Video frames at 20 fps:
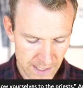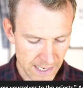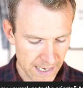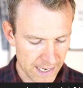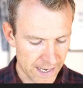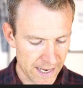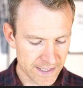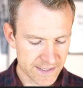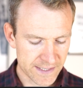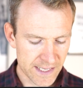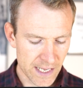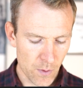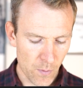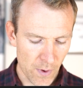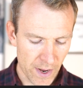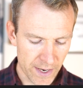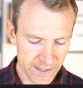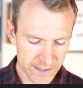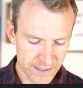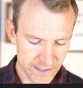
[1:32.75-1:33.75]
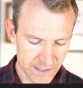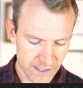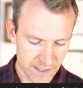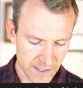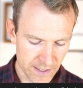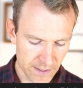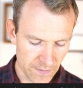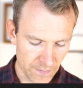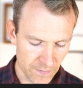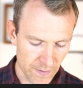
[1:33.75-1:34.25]
And as they went,
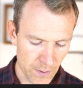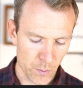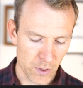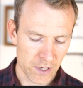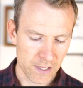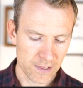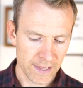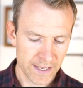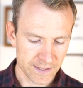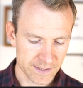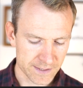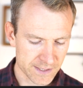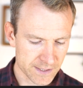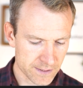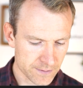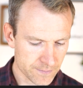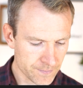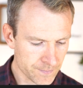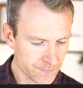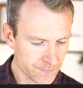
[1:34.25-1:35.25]
they were cleansed.